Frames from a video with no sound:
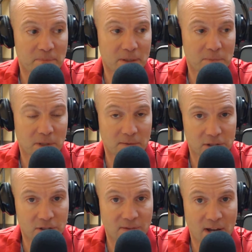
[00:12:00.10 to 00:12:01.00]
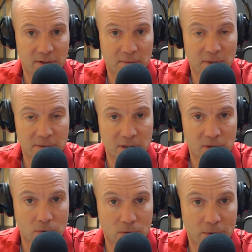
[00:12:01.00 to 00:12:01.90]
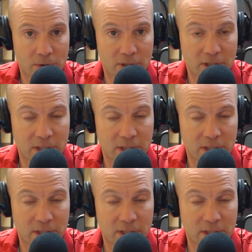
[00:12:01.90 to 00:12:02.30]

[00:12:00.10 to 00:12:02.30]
privilege of having him as my social 30